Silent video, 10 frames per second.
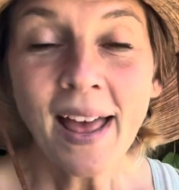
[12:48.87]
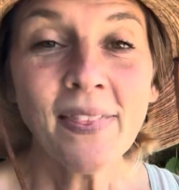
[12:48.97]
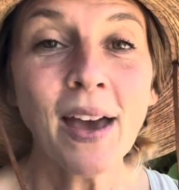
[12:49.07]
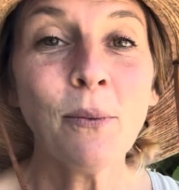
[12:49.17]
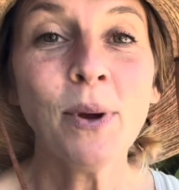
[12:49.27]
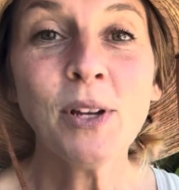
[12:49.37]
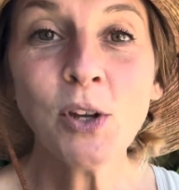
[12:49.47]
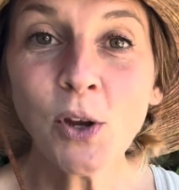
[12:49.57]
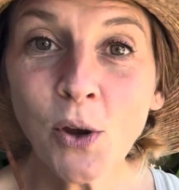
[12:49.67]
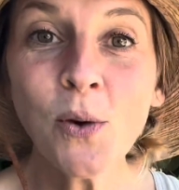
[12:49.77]
that when
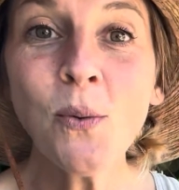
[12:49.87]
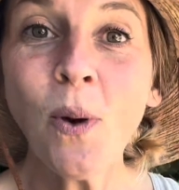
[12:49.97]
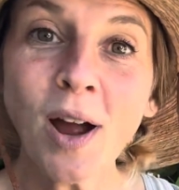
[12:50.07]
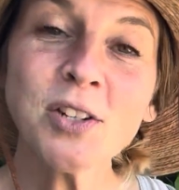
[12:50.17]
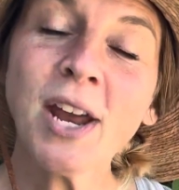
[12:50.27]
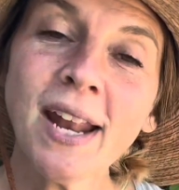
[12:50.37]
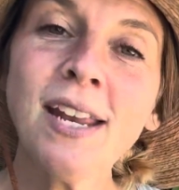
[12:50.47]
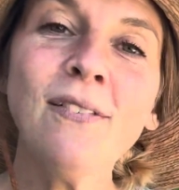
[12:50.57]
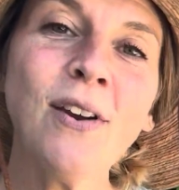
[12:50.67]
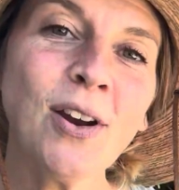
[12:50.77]
you watch
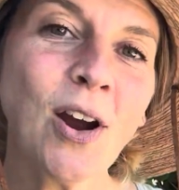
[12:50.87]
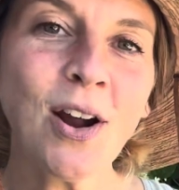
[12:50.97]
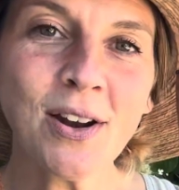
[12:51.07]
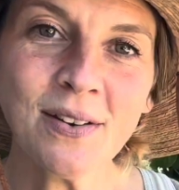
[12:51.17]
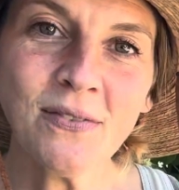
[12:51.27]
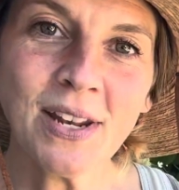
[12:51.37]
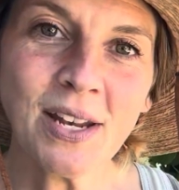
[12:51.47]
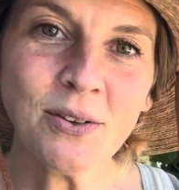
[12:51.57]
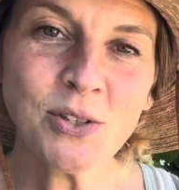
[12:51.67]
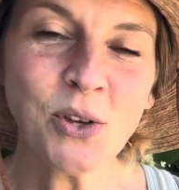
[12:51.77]
any of our garden
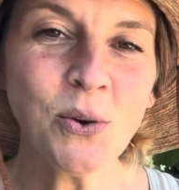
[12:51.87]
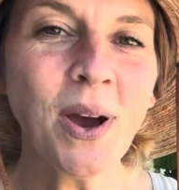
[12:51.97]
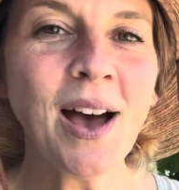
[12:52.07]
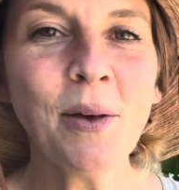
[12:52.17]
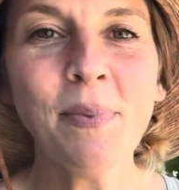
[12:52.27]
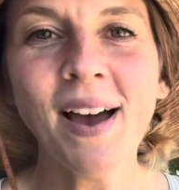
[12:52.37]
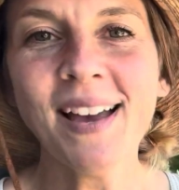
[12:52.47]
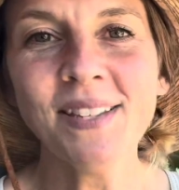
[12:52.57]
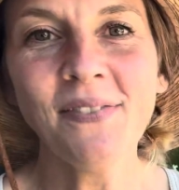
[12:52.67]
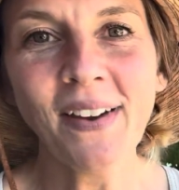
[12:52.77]
videos, you help
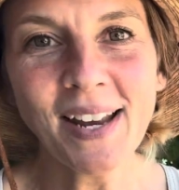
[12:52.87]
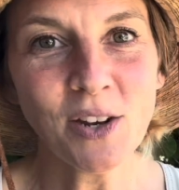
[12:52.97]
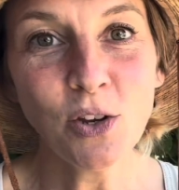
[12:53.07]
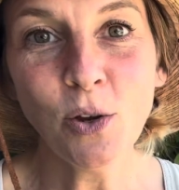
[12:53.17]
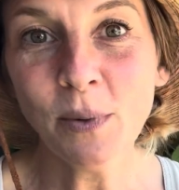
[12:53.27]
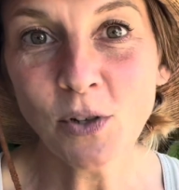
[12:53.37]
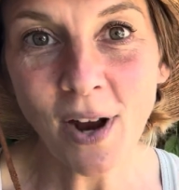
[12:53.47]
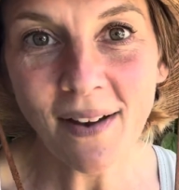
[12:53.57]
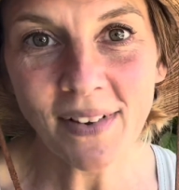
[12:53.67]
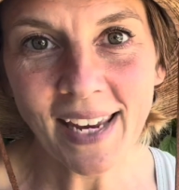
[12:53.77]
us fight human
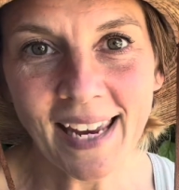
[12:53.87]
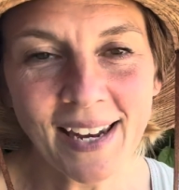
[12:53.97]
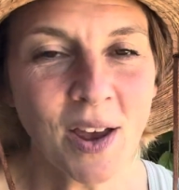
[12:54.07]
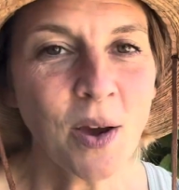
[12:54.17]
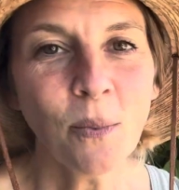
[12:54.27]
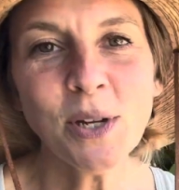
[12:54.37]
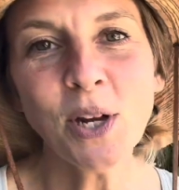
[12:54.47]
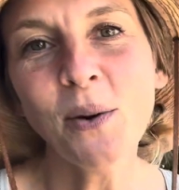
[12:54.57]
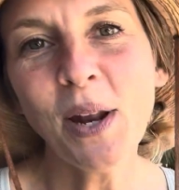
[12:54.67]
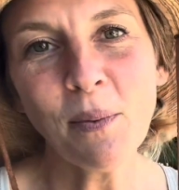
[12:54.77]
trafficking. We
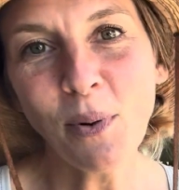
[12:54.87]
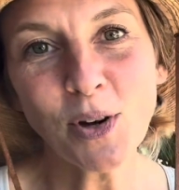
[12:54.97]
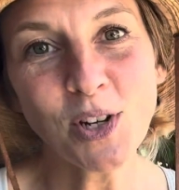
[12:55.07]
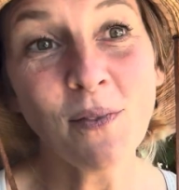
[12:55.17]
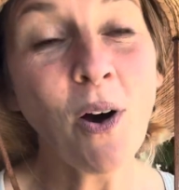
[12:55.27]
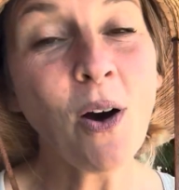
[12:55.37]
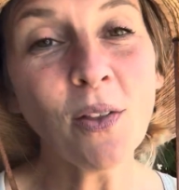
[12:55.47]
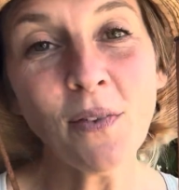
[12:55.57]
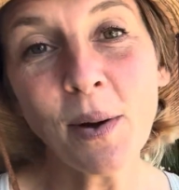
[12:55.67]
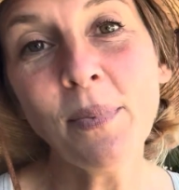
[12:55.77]
donate a portion of all
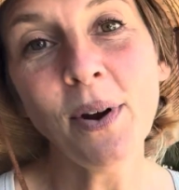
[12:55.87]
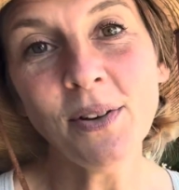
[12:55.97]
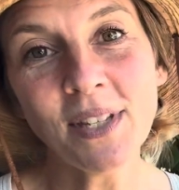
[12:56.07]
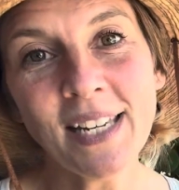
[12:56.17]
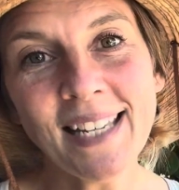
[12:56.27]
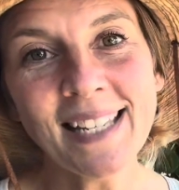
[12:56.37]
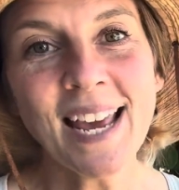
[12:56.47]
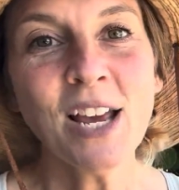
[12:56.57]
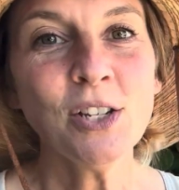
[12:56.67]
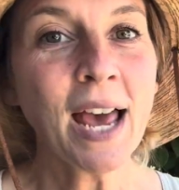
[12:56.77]
of our proceeds
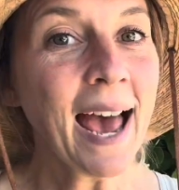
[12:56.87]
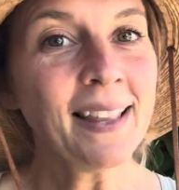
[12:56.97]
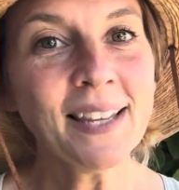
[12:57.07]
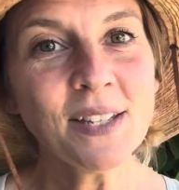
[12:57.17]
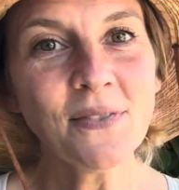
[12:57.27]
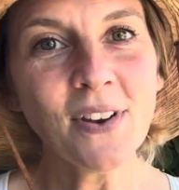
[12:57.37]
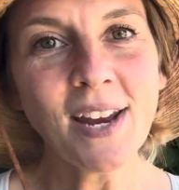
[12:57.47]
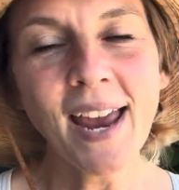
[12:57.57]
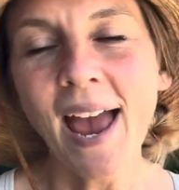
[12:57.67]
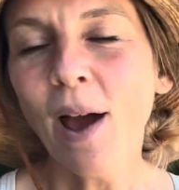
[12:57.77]
to Atlas
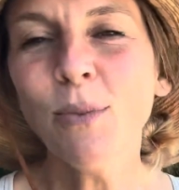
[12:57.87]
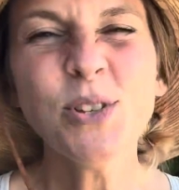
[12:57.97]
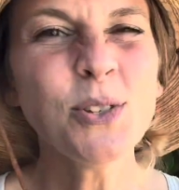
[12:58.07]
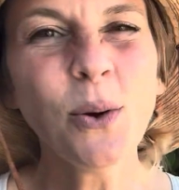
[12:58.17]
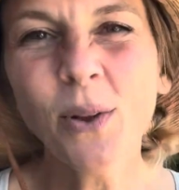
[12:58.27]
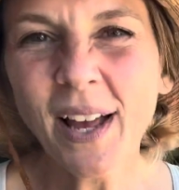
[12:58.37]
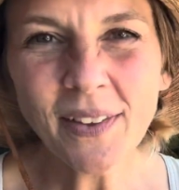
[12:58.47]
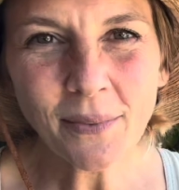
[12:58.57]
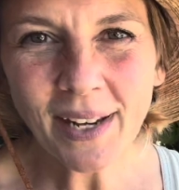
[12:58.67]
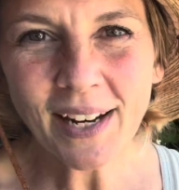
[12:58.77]
Free, and we're so glad
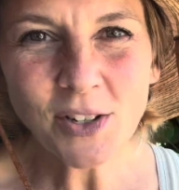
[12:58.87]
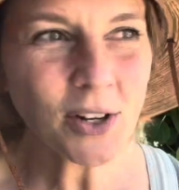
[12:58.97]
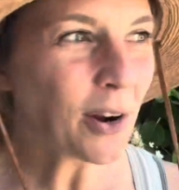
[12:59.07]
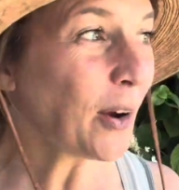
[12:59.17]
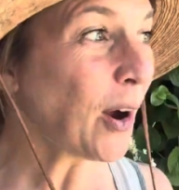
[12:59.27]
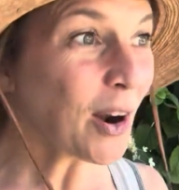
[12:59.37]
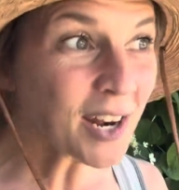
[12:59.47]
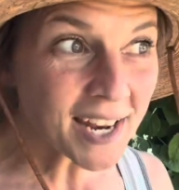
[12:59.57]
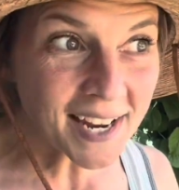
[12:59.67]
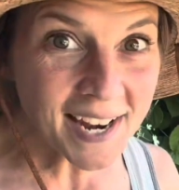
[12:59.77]
that we get to turn our
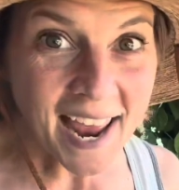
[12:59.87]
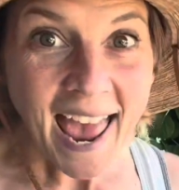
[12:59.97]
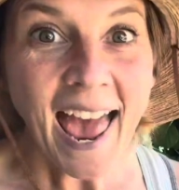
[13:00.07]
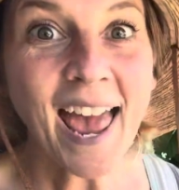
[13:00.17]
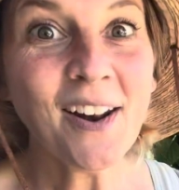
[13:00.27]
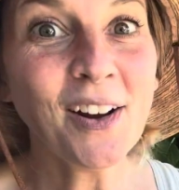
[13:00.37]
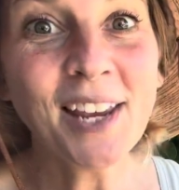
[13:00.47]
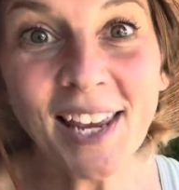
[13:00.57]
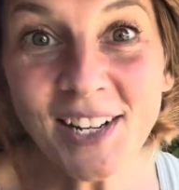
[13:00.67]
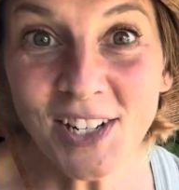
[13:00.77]
garden and our
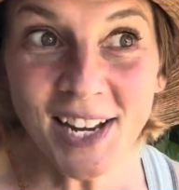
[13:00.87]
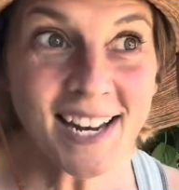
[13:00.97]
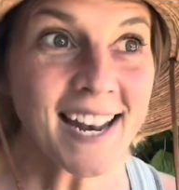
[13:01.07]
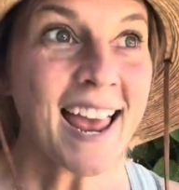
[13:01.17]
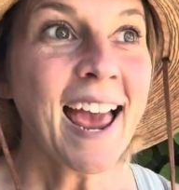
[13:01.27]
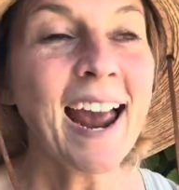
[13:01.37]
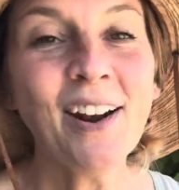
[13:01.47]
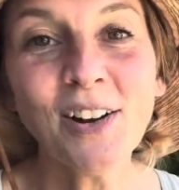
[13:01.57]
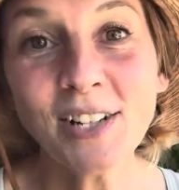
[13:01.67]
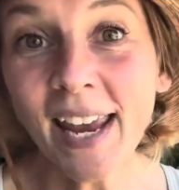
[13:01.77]
kitchen and
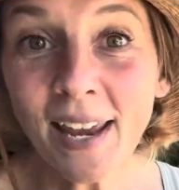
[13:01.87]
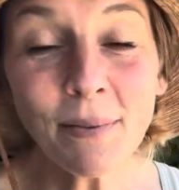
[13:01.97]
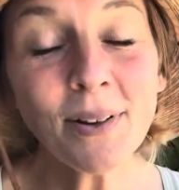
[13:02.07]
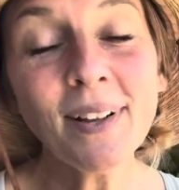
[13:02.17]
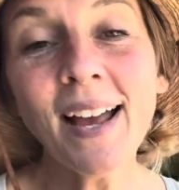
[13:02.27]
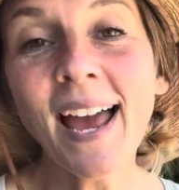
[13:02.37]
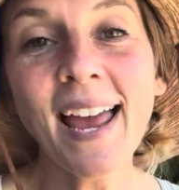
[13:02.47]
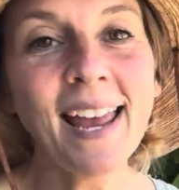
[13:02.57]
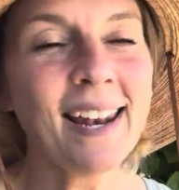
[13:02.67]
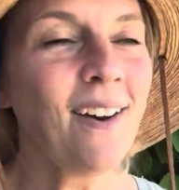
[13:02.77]
our table
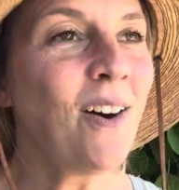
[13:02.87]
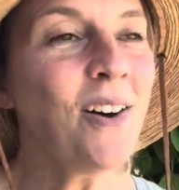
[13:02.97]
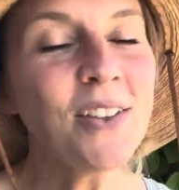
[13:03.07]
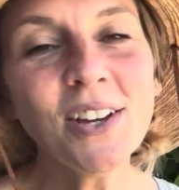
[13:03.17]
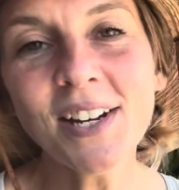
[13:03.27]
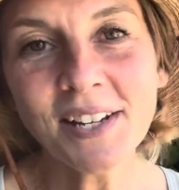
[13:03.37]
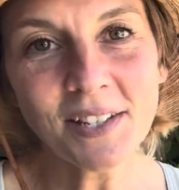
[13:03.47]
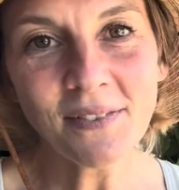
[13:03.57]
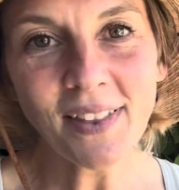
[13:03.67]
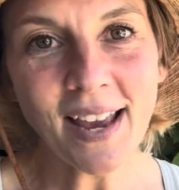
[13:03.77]
and all the goodness
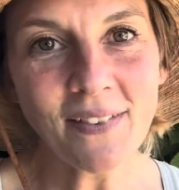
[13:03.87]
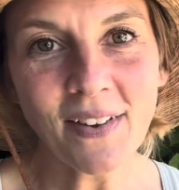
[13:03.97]
of life